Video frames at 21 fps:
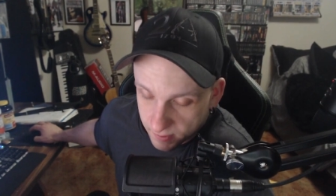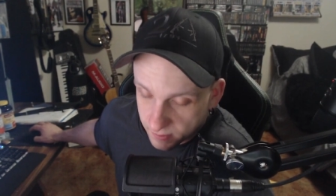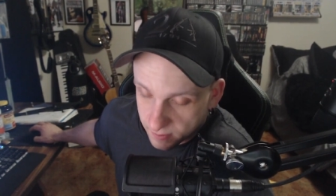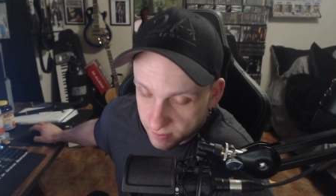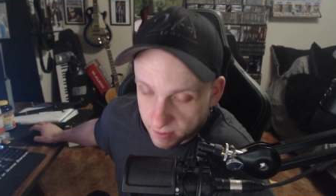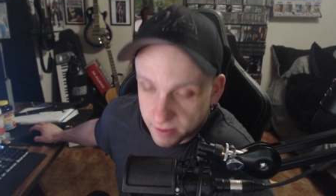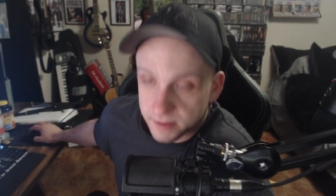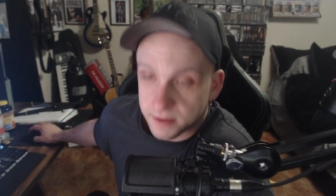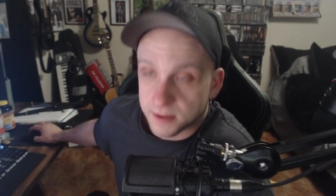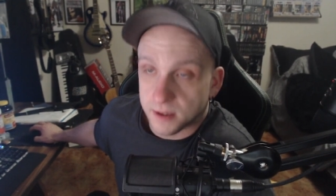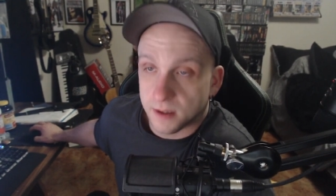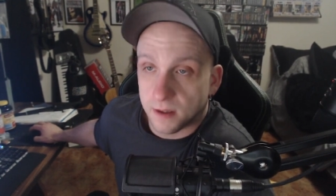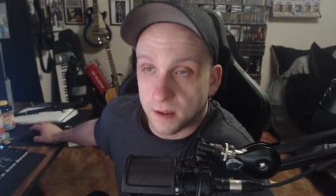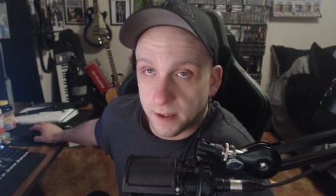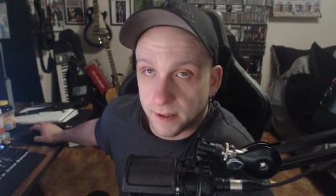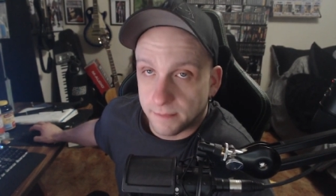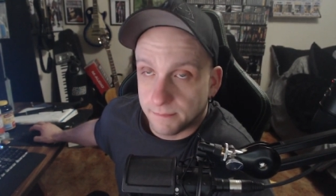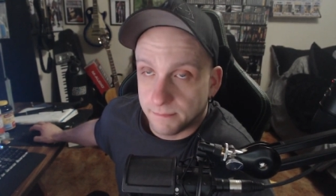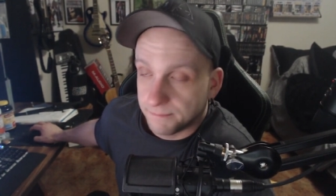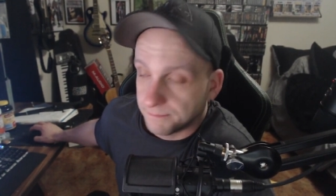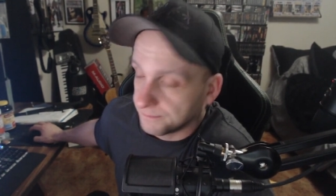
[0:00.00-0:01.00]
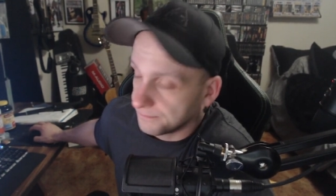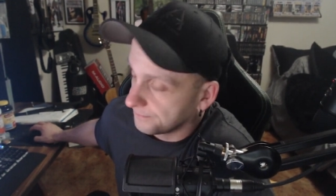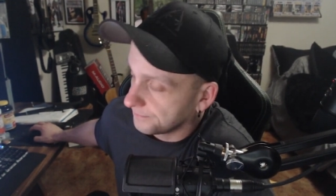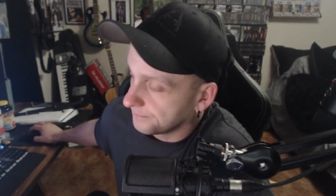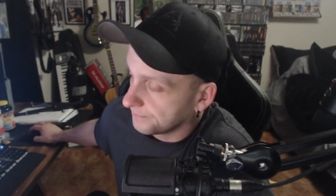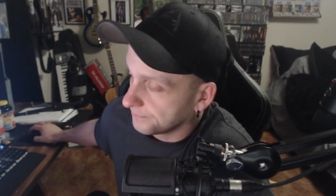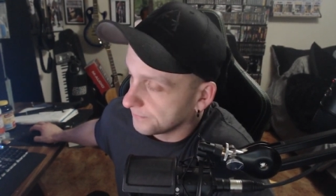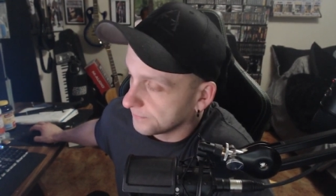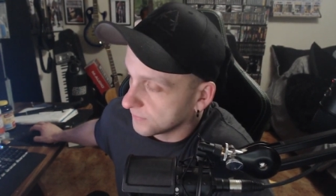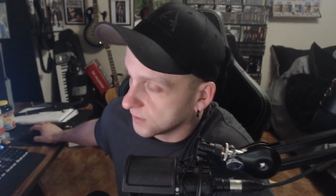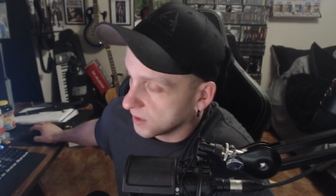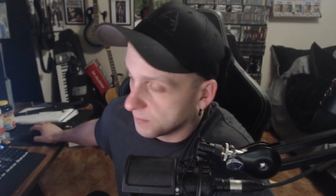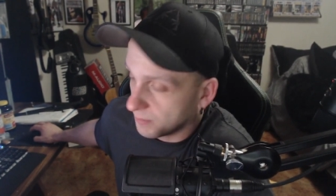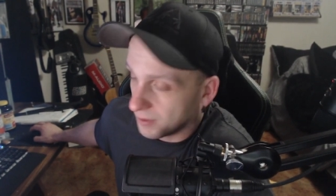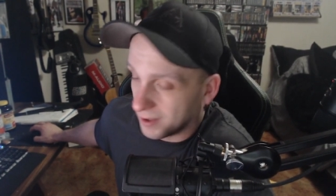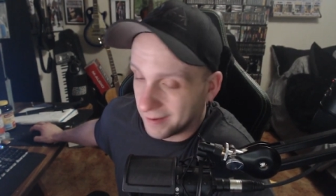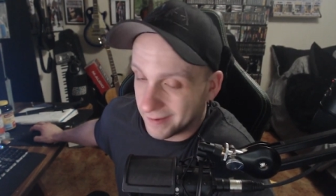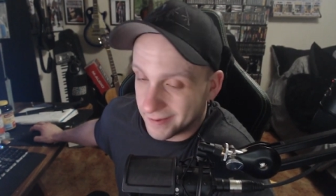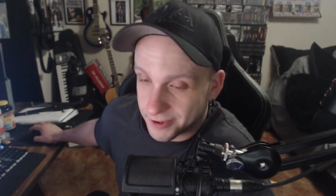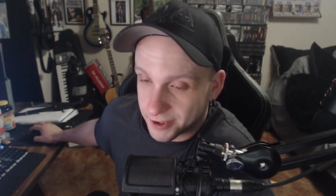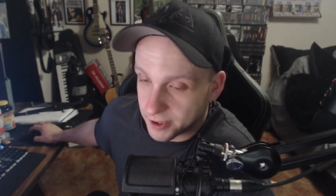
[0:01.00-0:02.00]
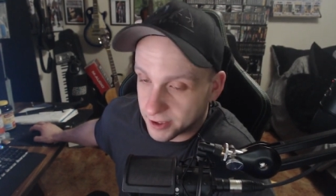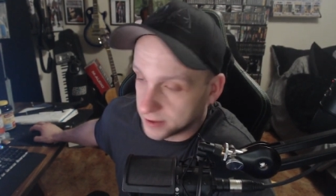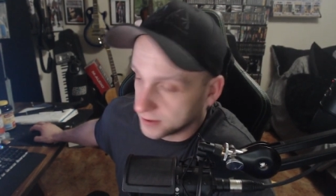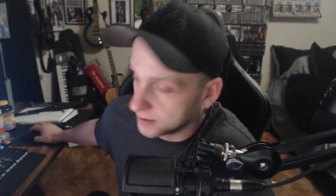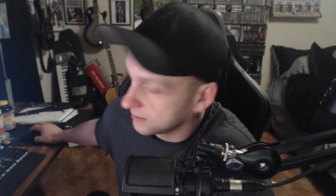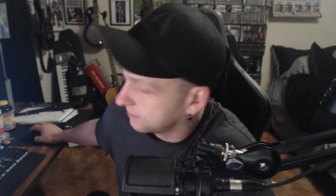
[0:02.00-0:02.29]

is all right. Apologize.